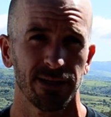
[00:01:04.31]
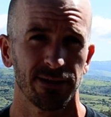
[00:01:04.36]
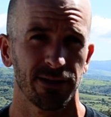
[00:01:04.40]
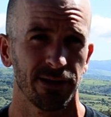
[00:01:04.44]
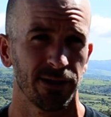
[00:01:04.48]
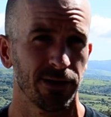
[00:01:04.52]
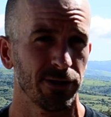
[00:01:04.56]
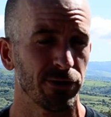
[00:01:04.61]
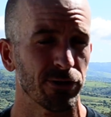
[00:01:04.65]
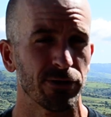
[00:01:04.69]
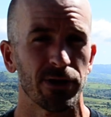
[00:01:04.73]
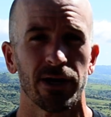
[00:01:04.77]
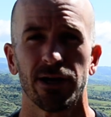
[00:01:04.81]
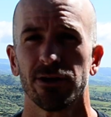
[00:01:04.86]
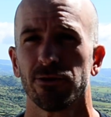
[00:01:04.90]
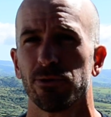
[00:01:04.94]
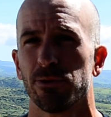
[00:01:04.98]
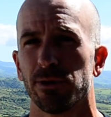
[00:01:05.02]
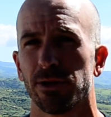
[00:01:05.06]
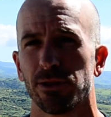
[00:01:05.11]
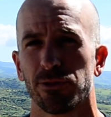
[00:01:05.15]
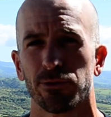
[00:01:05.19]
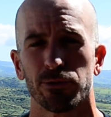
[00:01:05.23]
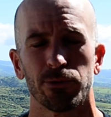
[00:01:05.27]
You're not
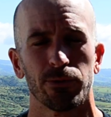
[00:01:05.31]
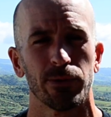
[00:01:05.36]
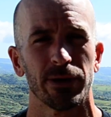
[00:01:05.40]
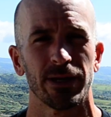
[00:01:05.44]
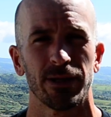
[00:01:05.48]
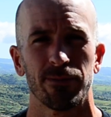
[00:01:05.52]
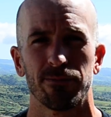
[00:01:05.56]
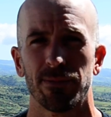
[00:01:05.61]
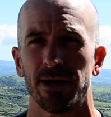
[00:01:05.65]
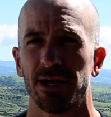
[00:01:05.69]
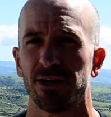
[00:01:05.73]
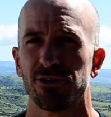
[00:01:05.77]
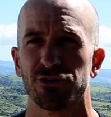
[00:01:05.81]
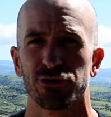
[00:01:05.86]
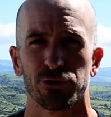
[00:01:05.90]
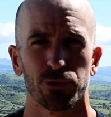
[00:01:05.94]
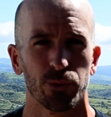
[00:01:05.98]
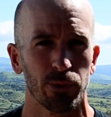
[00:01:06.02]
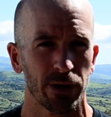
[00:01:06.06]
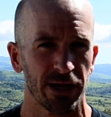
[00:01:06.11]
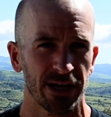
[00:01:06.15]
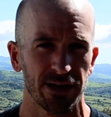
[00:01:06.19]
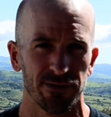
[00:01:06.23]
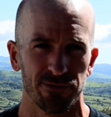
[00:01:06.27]
going through any major
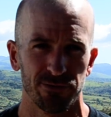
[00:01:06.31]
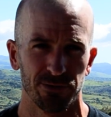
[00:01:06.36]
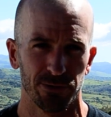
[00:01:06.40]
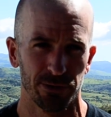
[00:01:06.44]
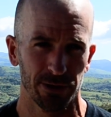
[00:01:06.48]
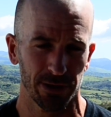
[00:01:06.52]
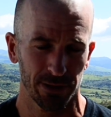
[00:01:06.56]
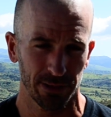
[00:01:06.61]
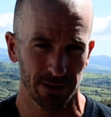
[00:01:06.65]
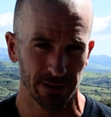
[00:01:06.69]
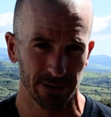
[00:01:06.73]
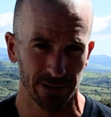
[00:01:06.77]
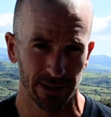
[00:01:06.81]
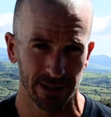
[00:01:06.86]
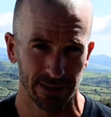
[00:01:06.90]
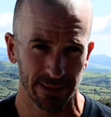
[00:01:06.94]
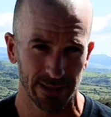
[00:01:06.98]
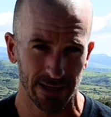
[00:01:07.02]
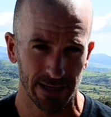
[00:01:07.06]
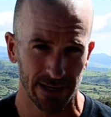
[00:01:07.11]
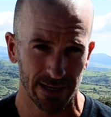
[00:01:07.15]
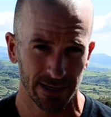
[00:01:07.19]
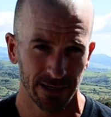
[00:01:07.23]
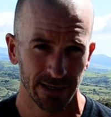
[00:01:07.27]
waves or anything like
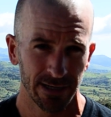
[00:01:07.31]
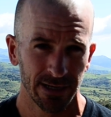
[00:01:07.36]
that.